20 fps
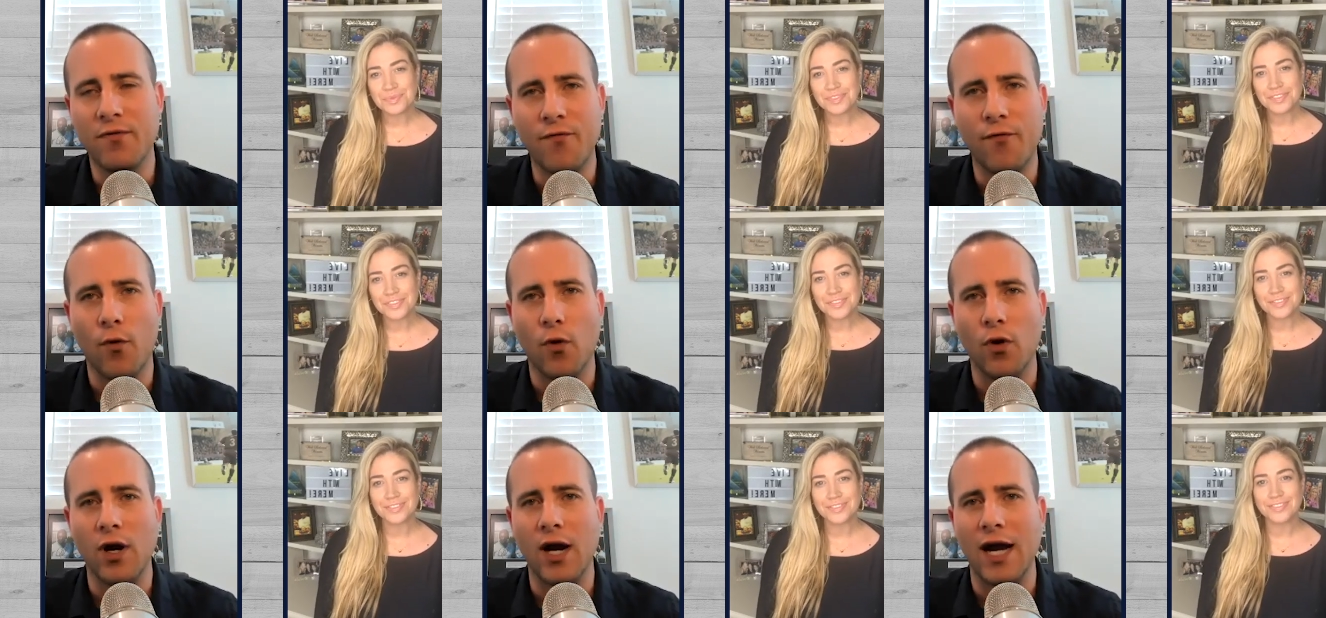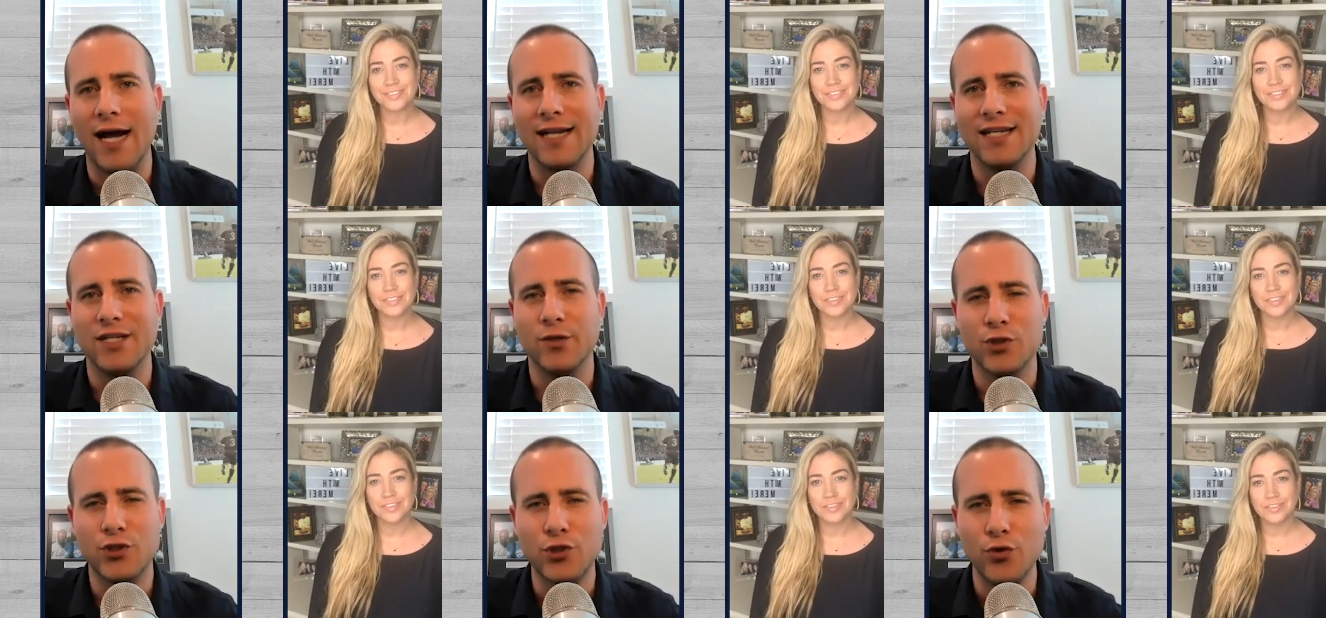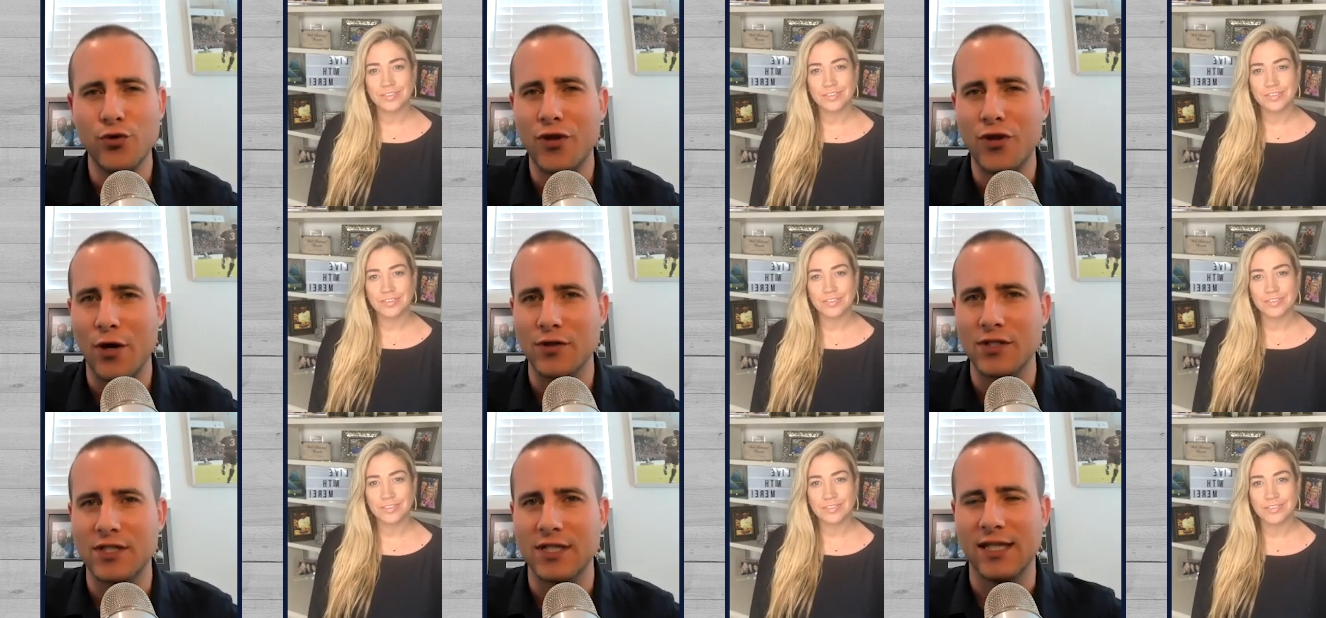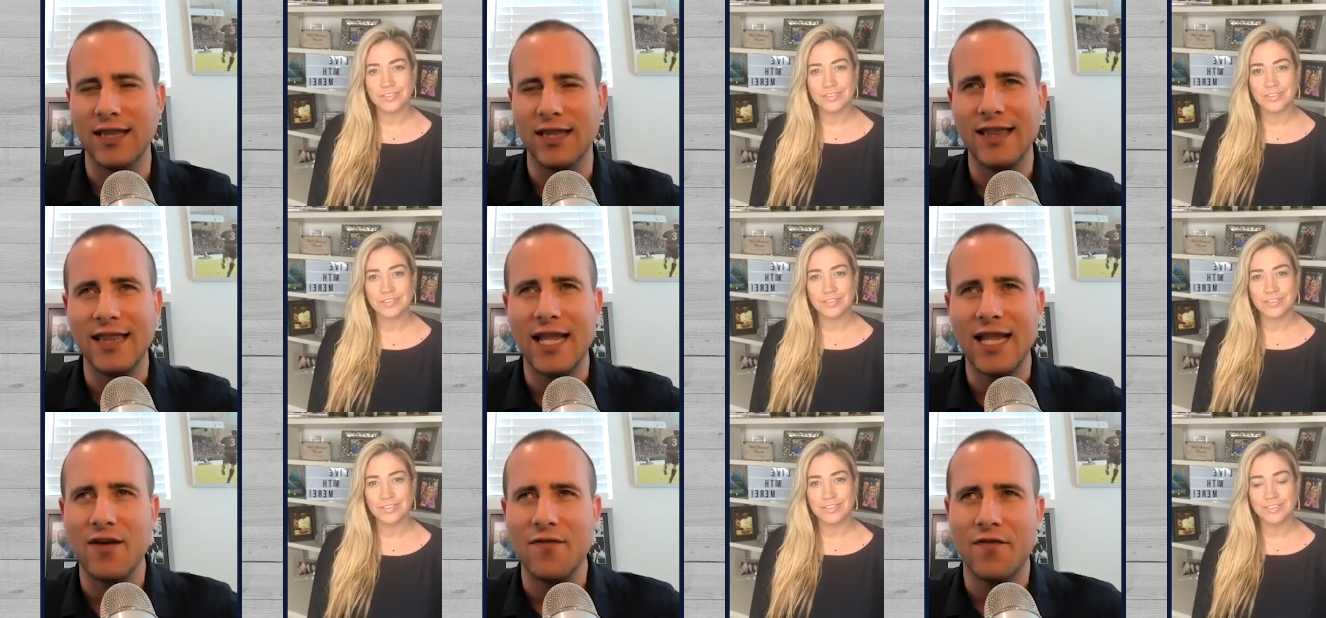Speaker 1: beforehand, it was two thousand
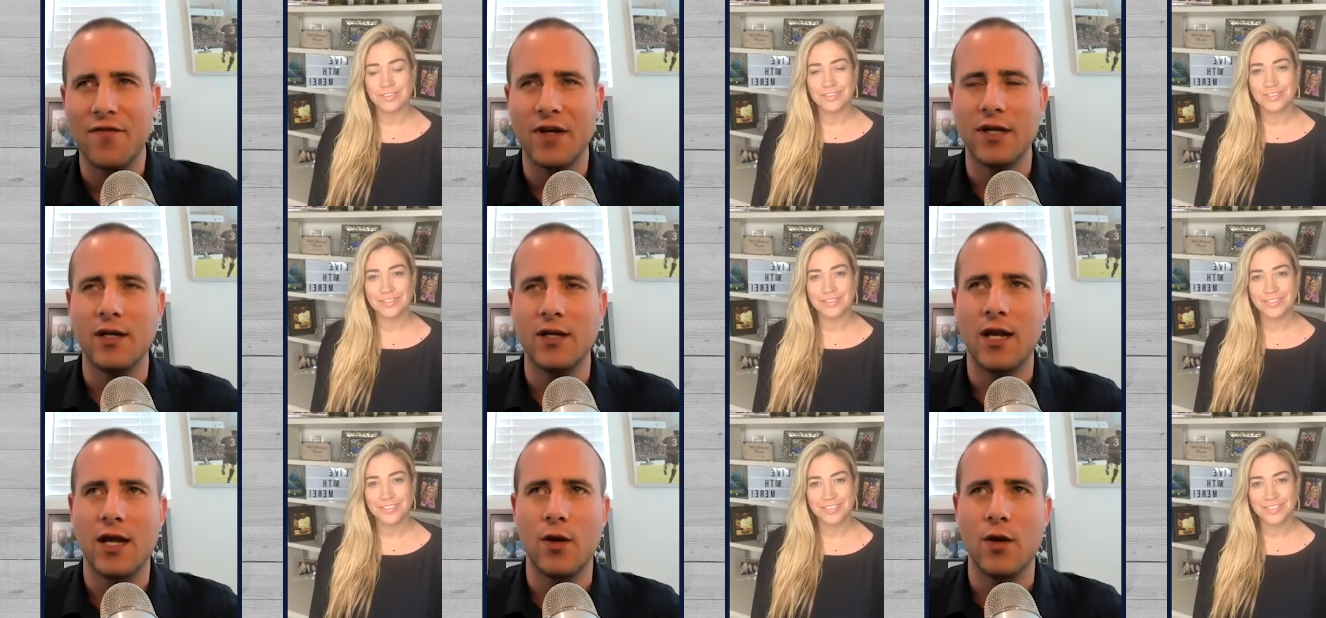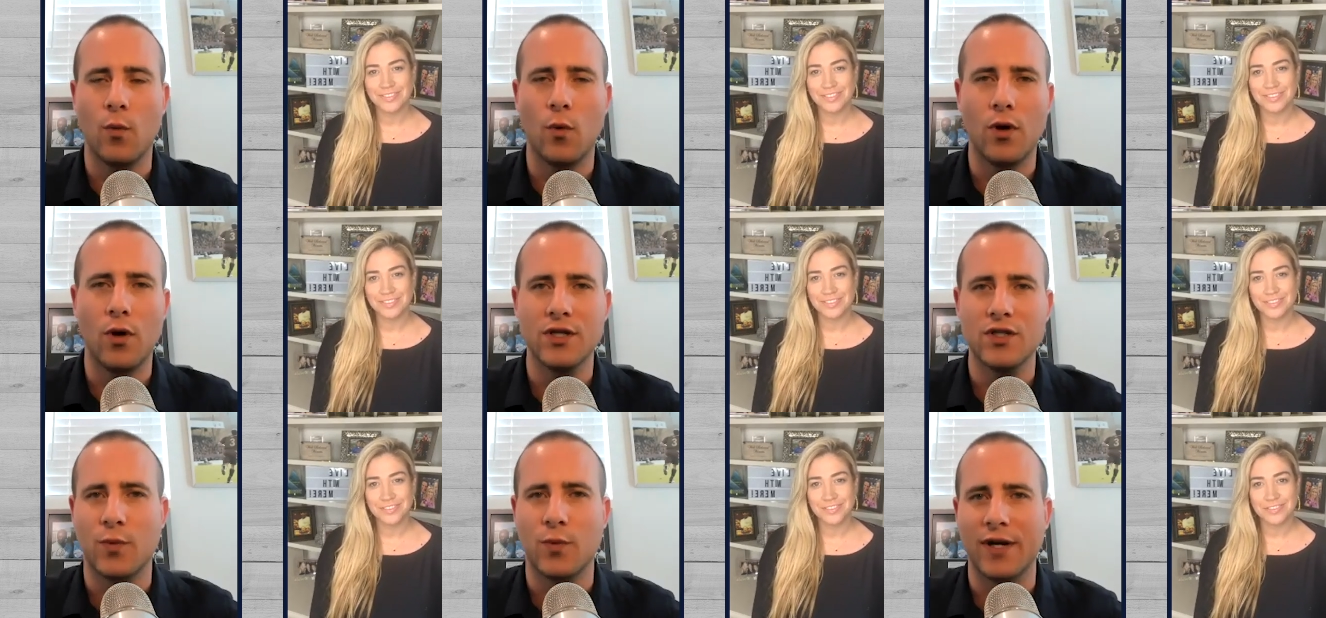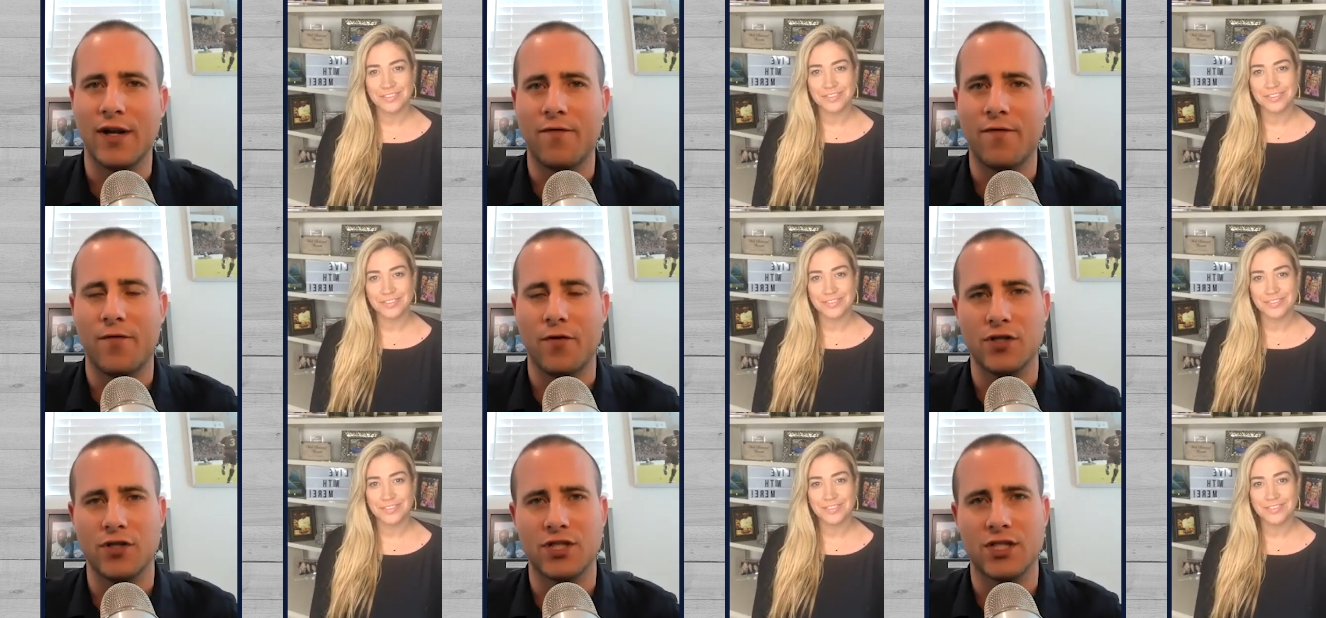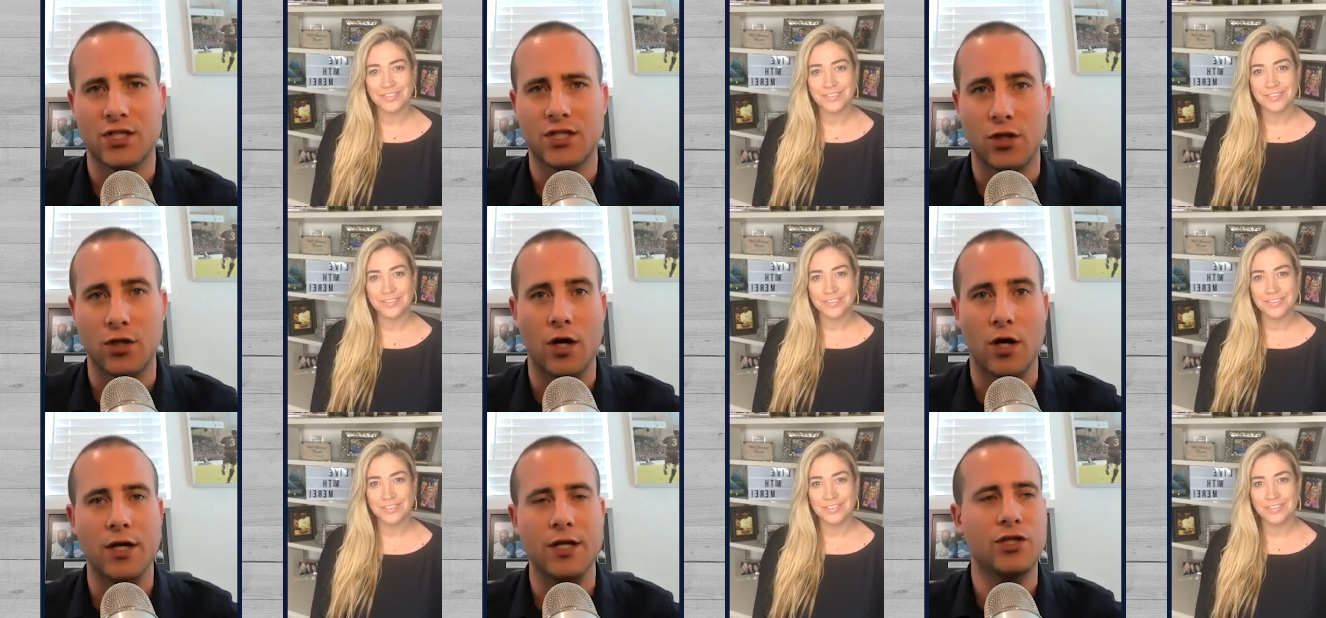eleven, it was, when I first
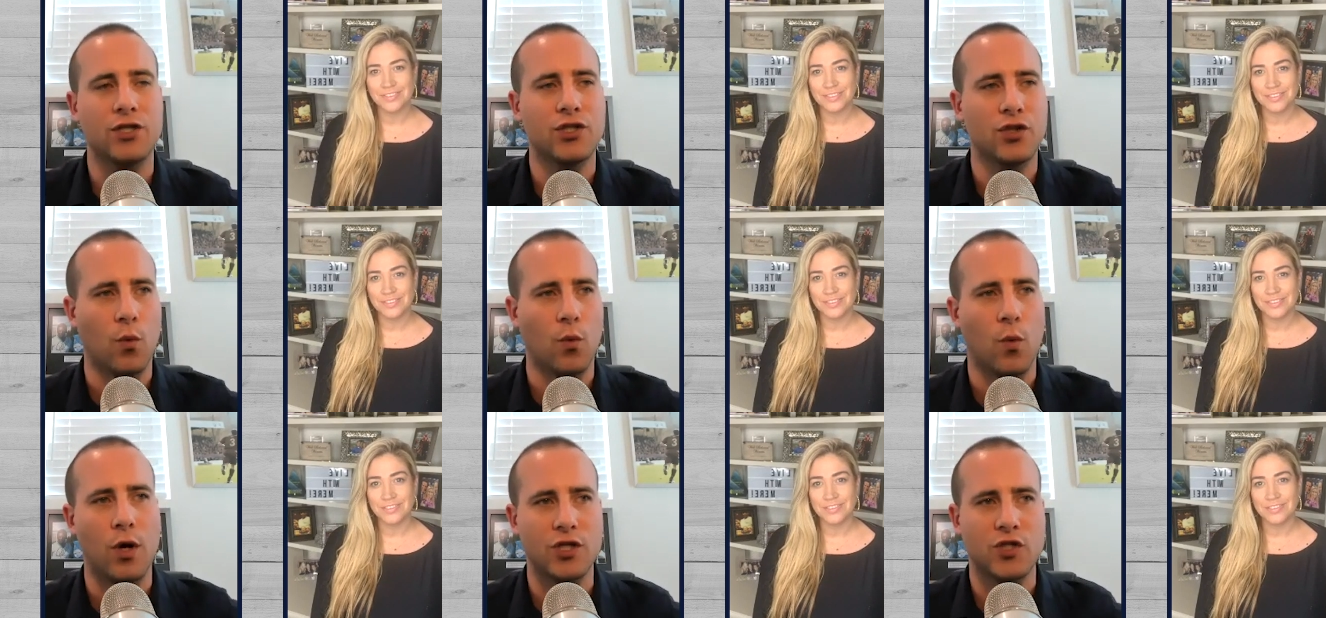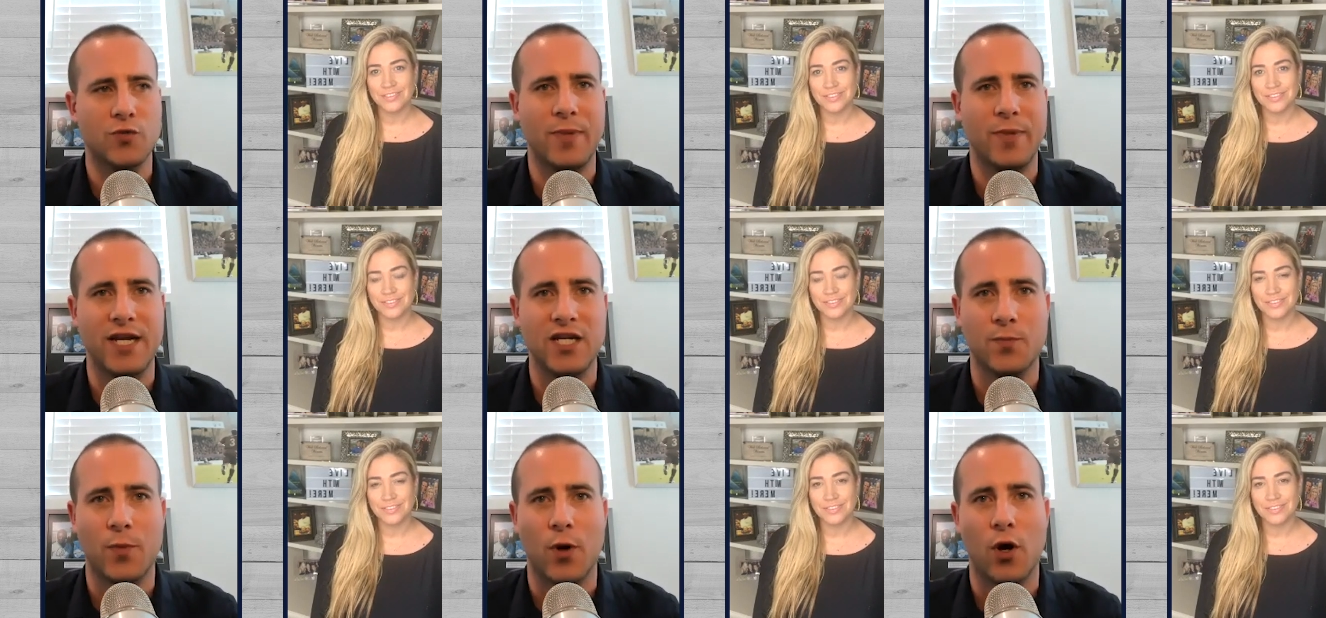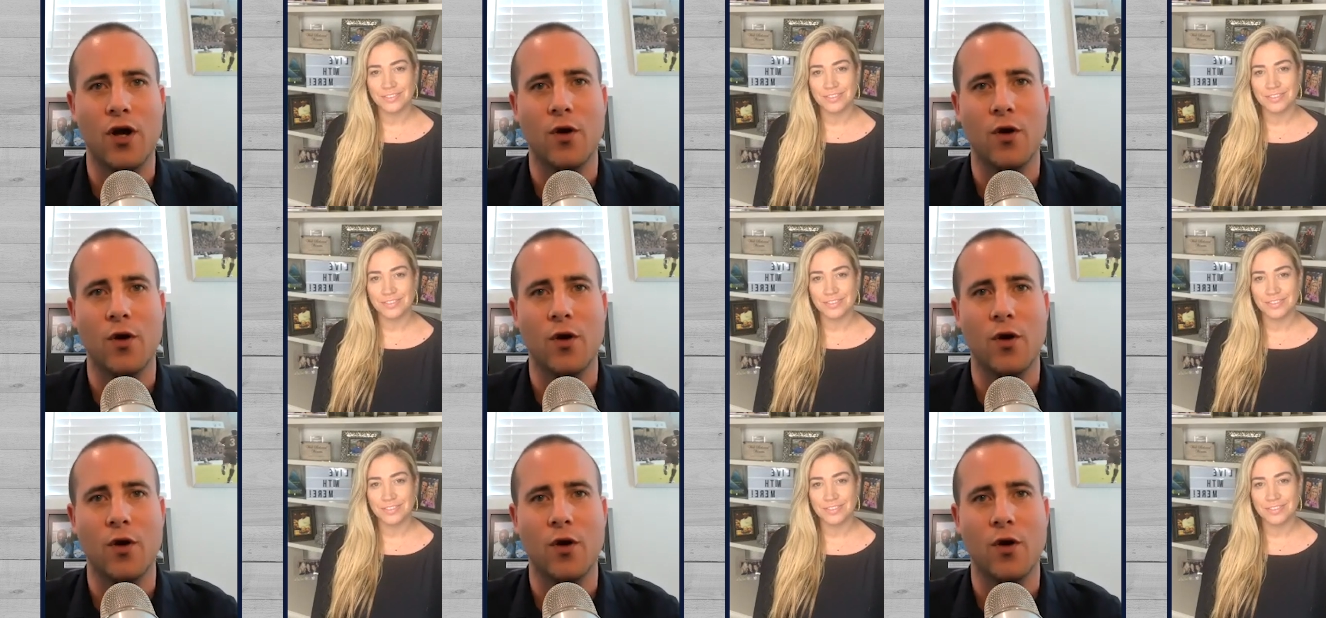started to watch baseball.